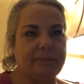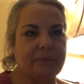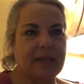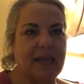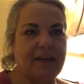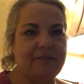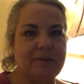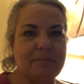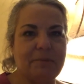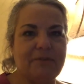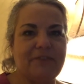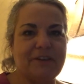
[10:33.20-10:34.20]
Having
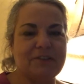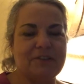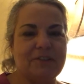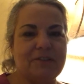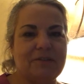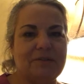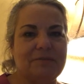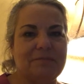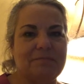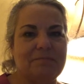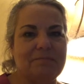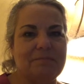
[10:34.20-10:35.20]
professional
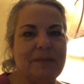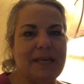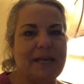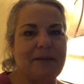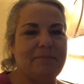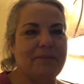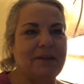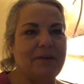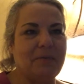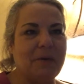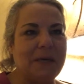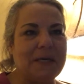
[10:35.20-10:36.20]
makeup that
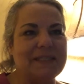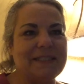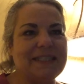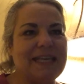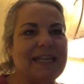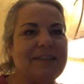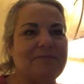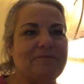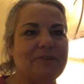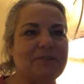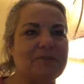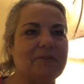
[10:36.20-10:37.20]
works and
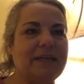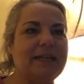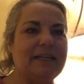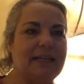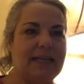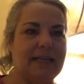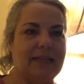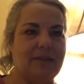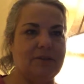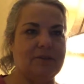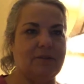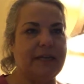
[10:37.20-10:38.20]
feels great and
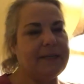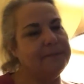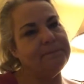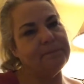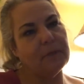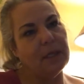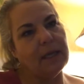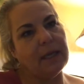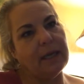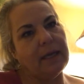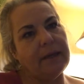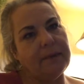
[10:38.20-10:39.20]
looks great.
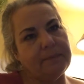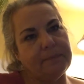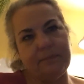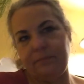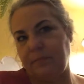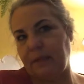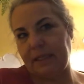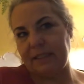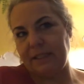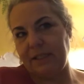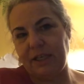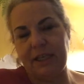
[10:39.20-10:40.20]

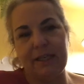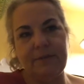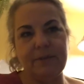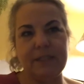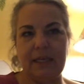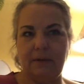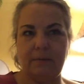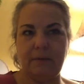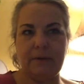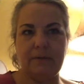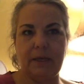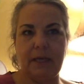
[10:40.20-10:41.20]
Actually, you can't even tell by
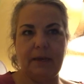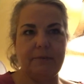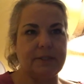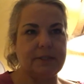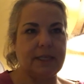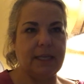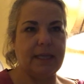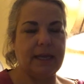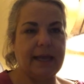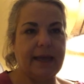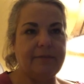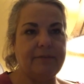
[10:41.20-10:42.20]
on the camera today that I
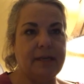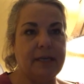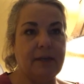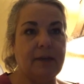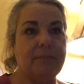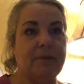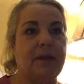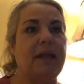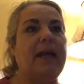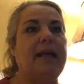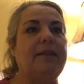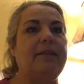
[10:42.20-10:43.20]
have any on,
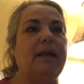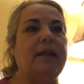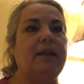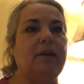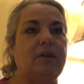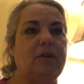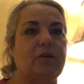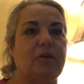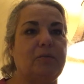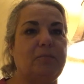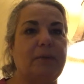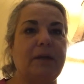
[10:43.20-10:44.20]
but I look
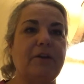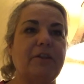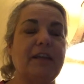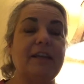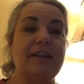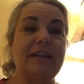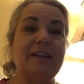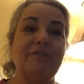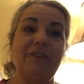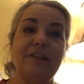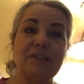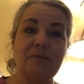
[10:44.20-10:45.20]
better than if
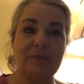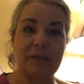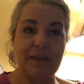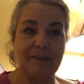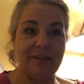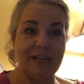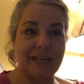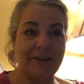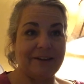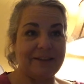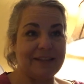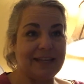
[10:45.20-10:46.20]
I don't have any
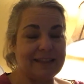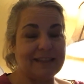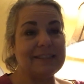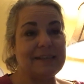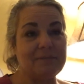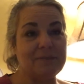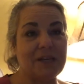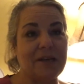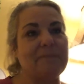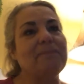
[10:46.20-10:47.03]
on at the same time.